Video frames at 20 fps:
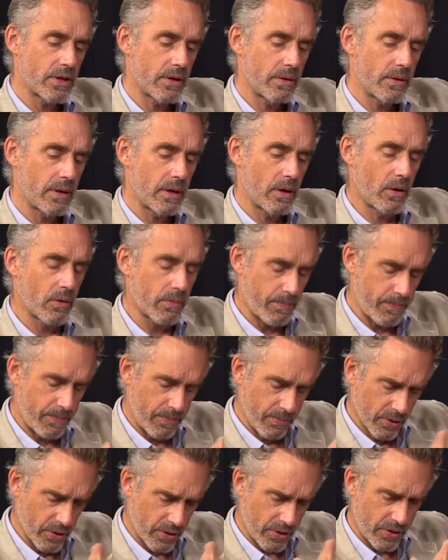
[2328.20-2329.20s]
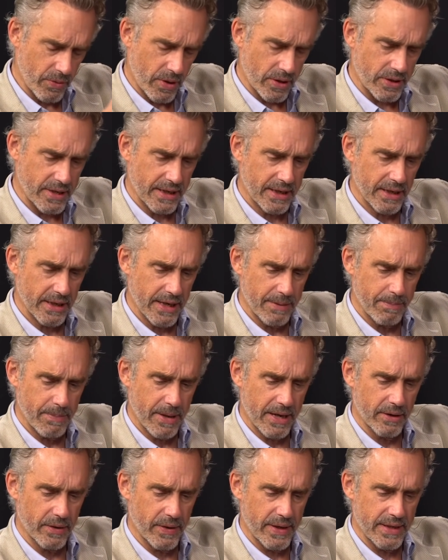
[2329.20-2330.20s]
there's a, or learned to articulate
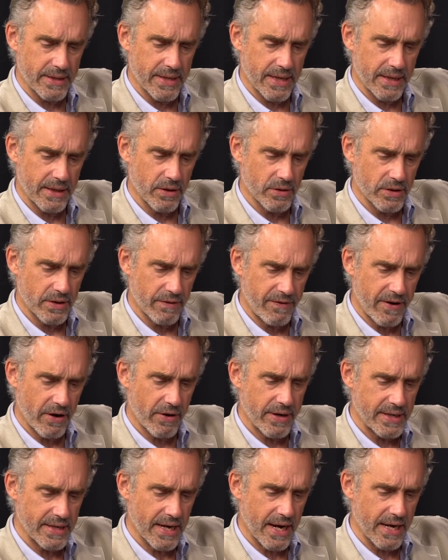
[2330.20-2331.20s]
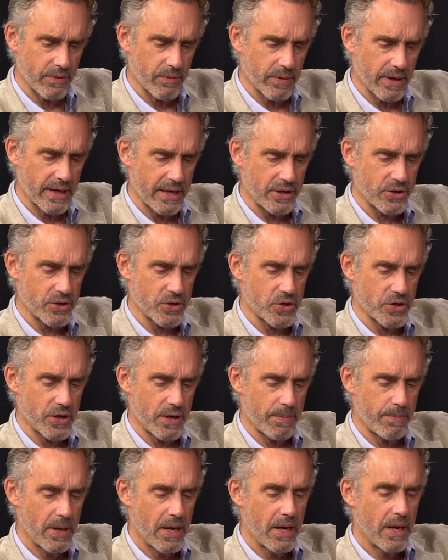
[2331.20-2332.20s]
better, is that there's a very tight
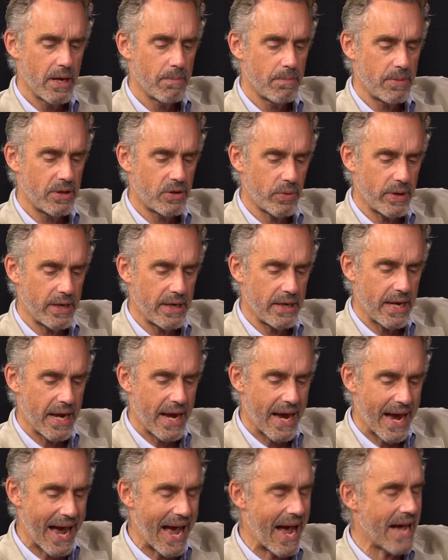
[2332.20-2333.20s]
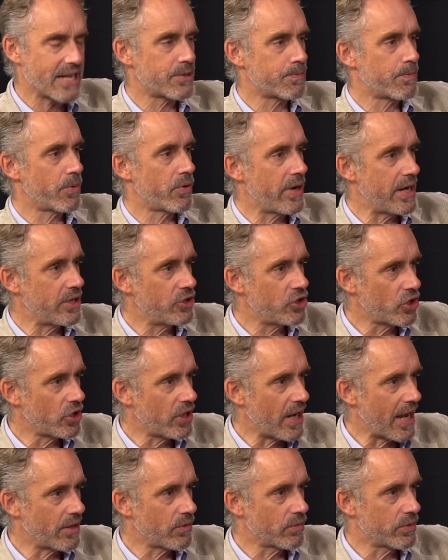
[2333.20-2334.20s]
relationship between
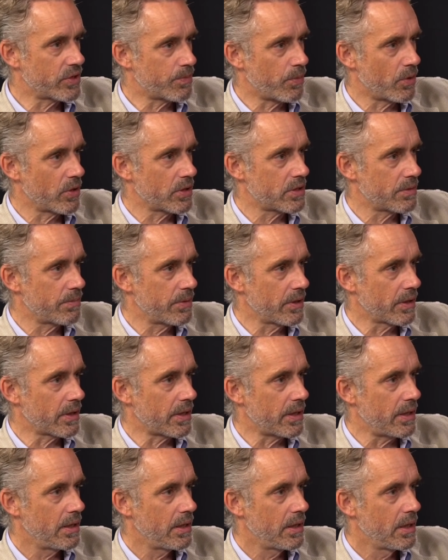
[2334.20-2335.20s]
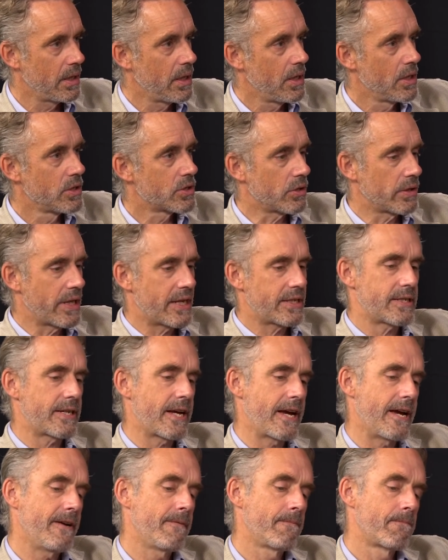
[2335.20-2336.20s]
aspiration and responsibility. So let's
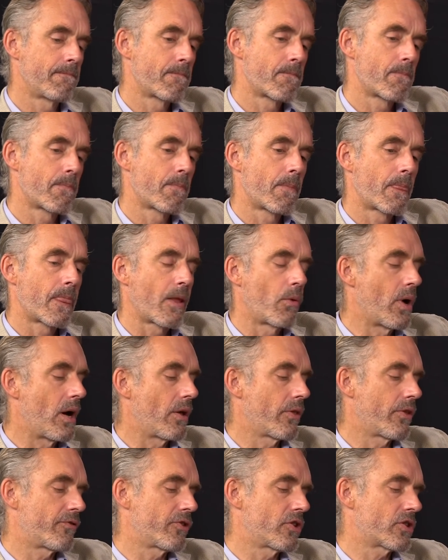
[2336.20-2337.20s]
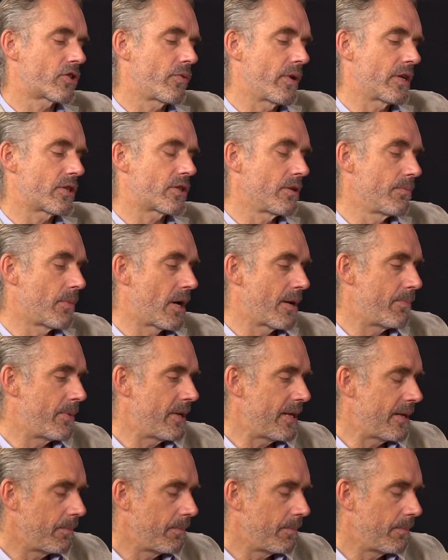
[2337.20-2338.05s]
say, well, the first question might